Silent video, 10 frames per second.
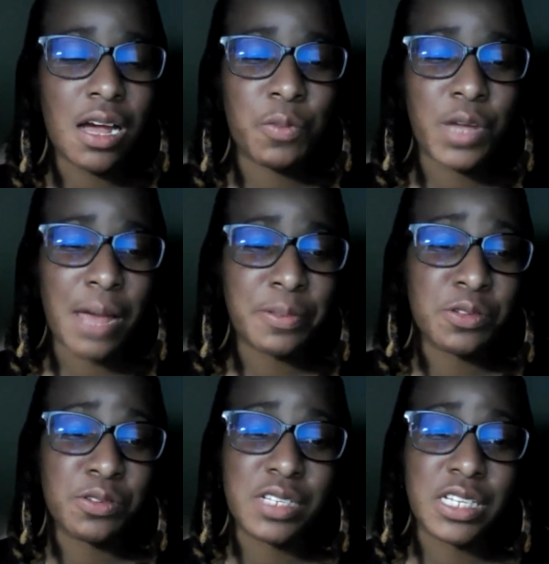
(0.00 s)
um, we
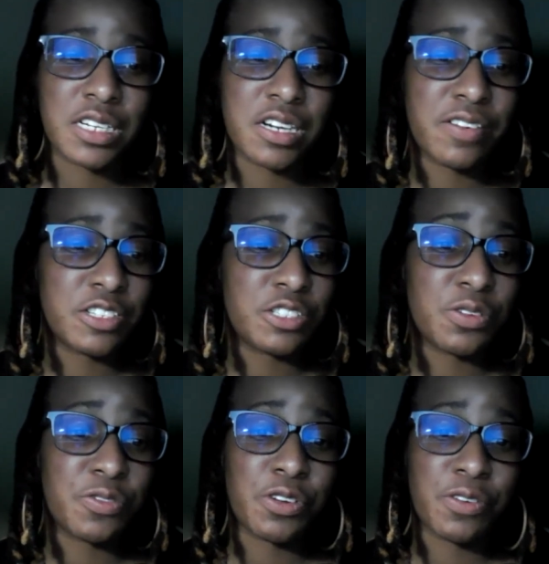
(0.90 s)
absolutely encourage
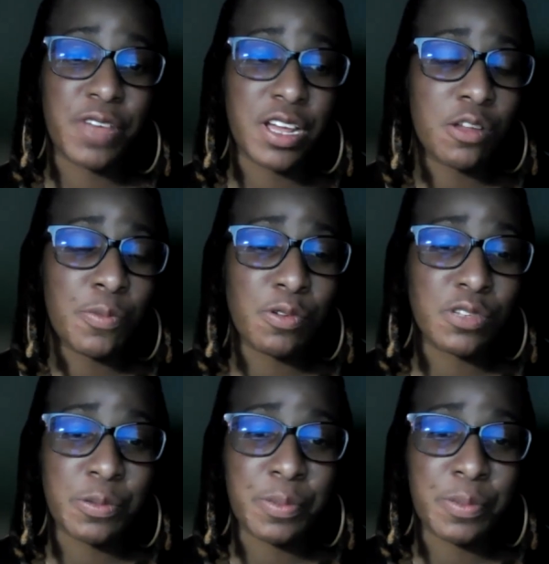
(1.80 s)
you if you're available